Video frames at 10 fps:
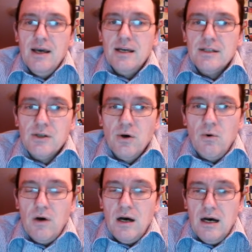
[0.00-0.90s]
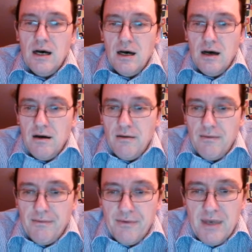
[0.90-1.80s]
So
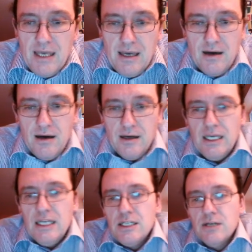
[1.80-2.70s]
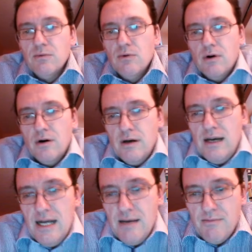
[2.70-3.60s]
the interwar
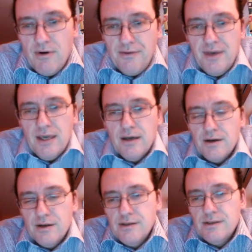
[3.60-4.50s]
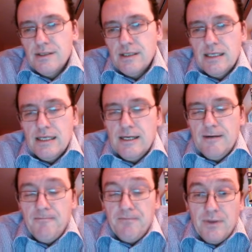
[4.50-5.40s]
liberal thinkers
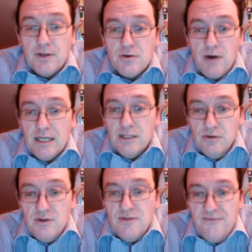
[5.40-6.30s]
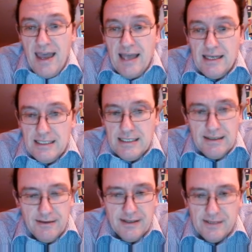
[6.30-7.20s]
tried to defend
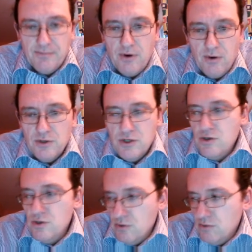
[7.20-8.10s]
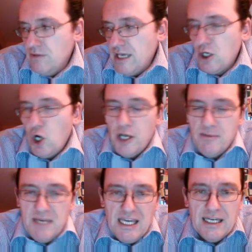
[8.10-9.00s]
this approach to
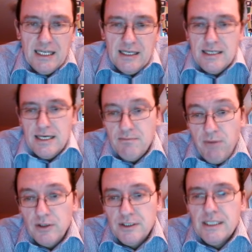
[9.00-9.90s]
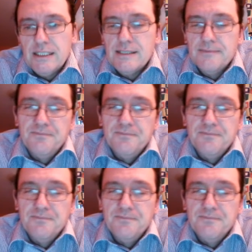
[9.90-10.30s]
economy and politics